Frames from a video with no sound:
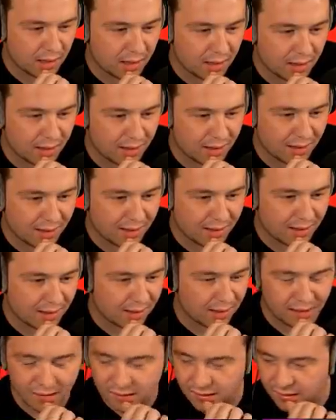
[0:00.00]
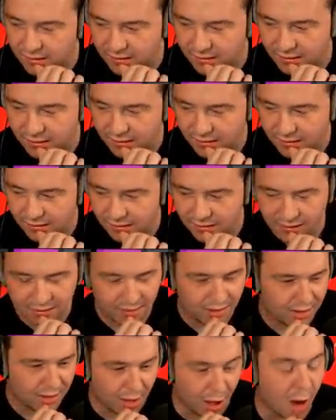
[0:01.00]
that, makes
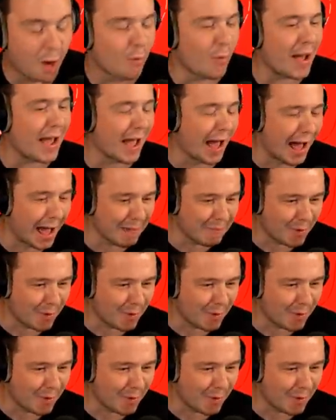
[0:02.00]
sense. Oh, wait, I'm